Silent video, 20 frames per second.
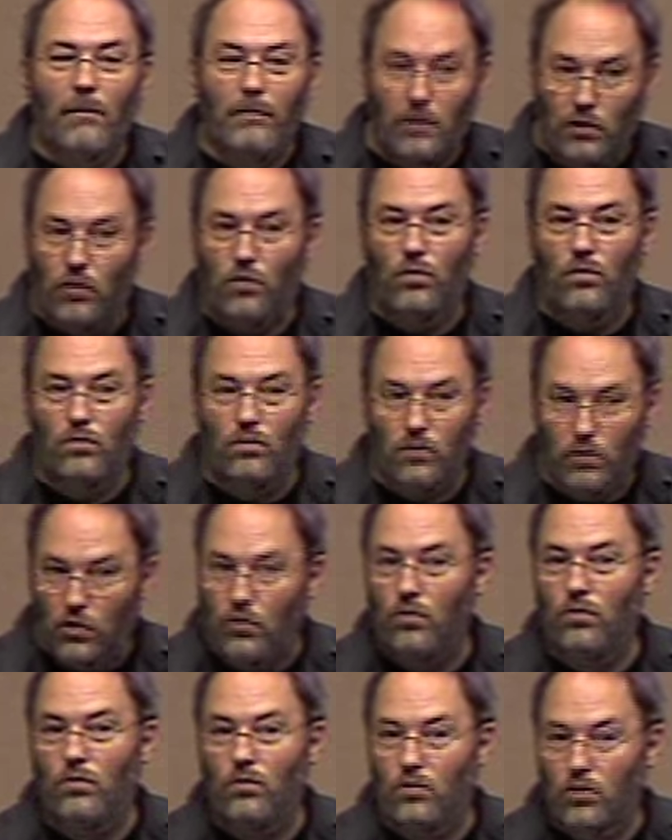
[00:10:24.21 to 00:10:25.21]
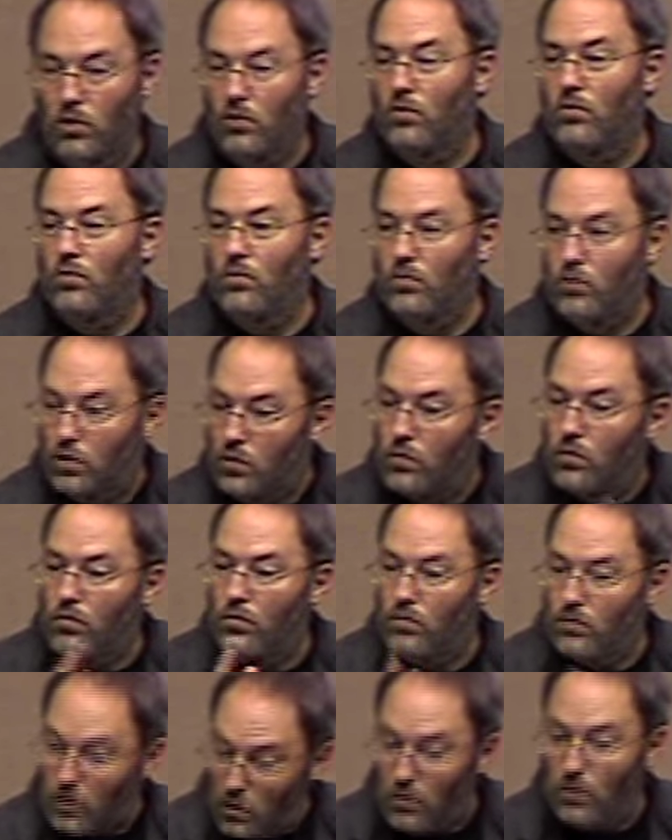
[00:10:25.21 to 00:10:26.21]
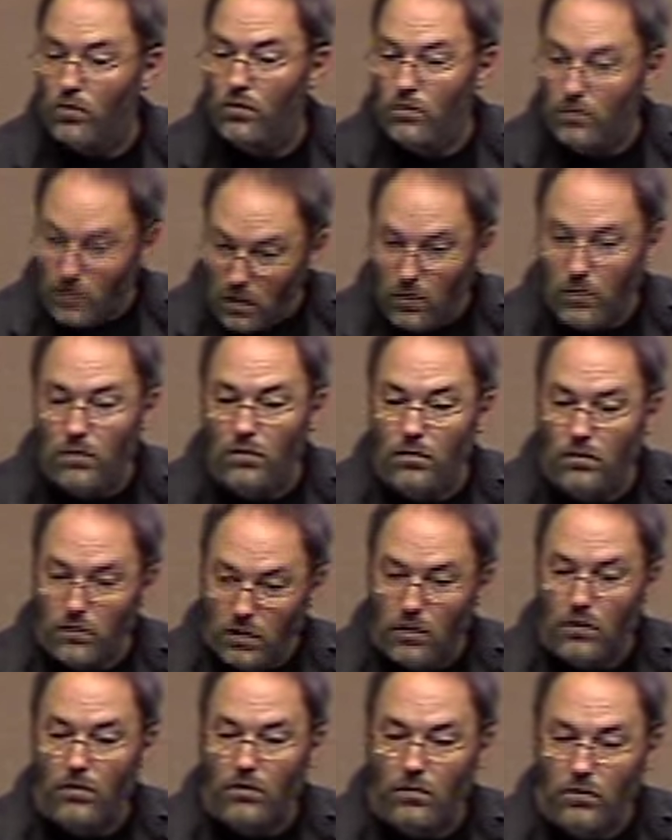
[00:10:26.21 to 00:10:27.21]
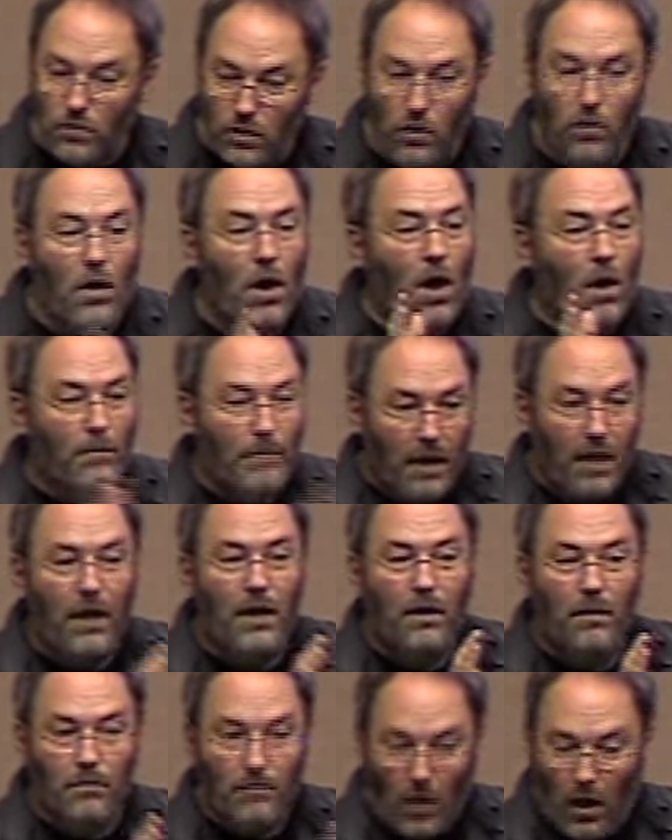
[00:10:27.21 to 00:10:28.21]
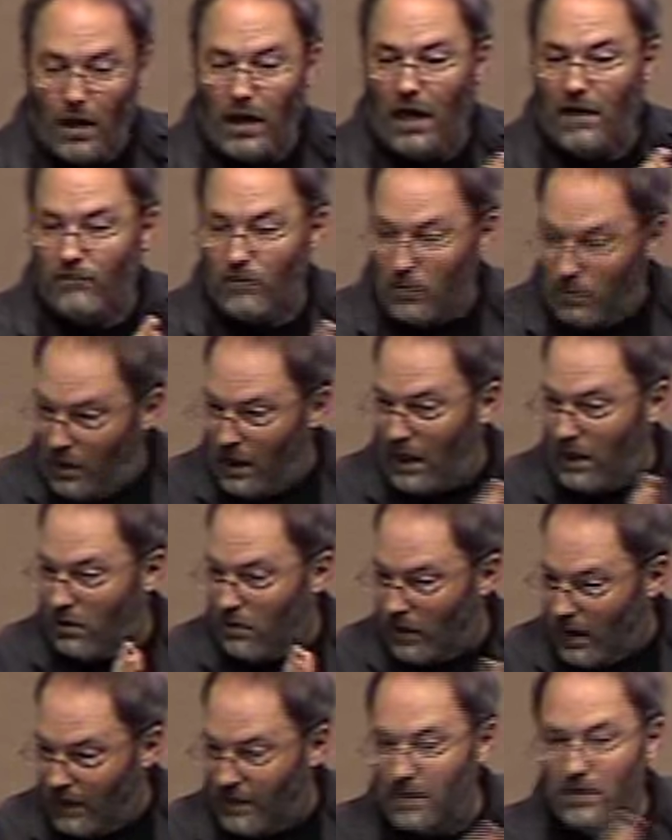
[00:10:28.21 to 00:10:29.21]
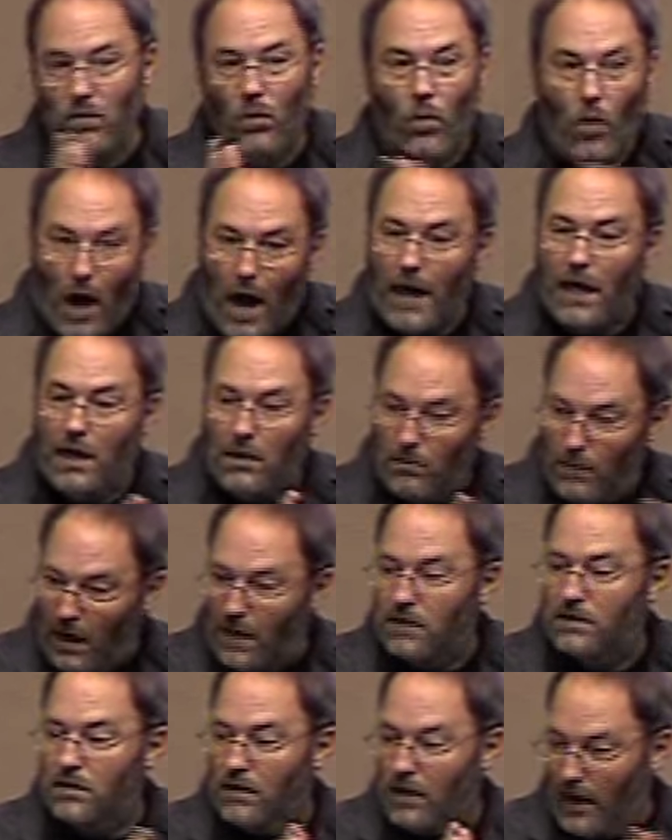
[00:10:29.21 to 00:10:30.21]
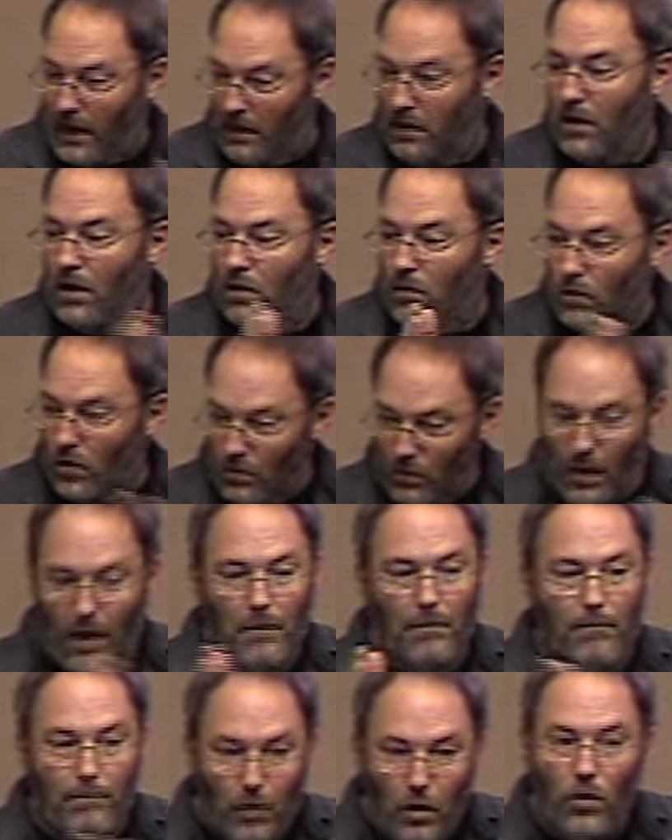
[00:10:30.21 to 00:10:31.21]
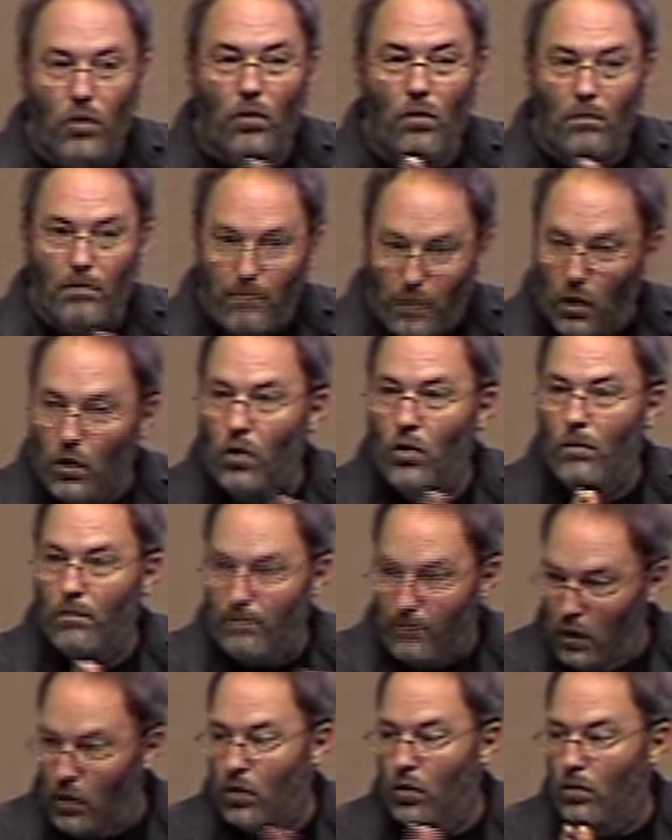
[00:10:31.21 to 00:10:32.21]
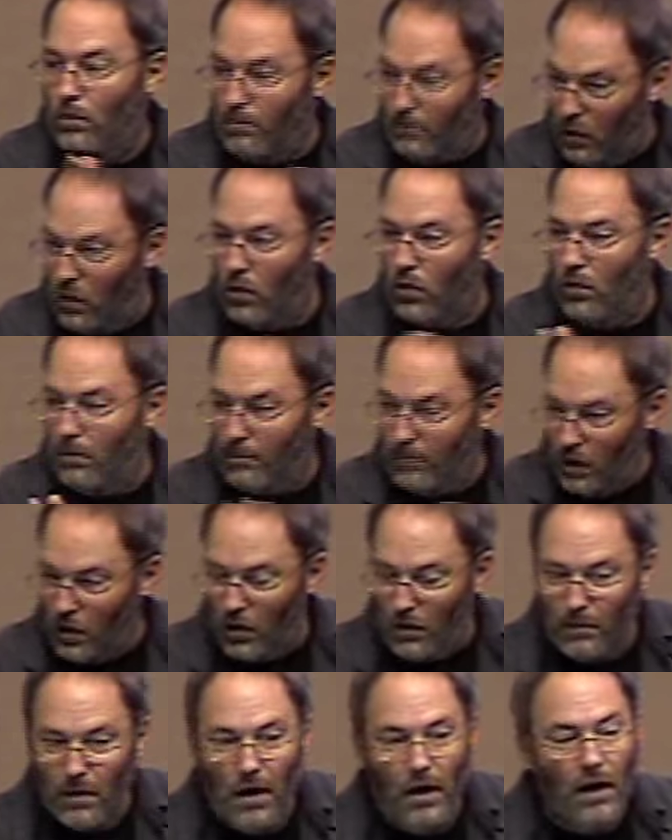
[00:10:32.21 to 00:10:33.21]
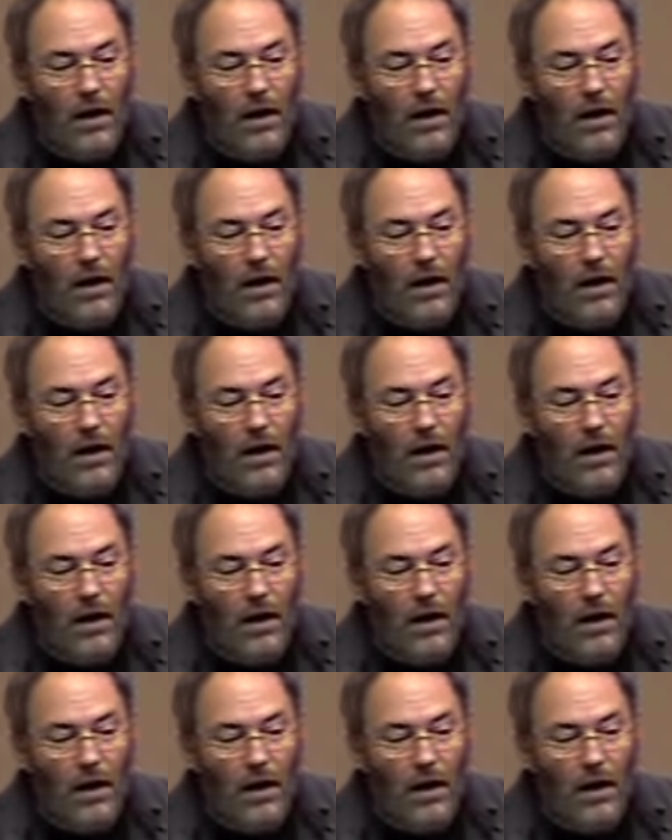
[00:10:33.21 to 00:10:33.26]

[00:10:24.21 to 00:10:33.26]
Doom, doom, doom, doom, doom, doom, doom, doom, bing on every beat, right? That's a walking bass line. We're playing boom, boom, boom, boom, boom.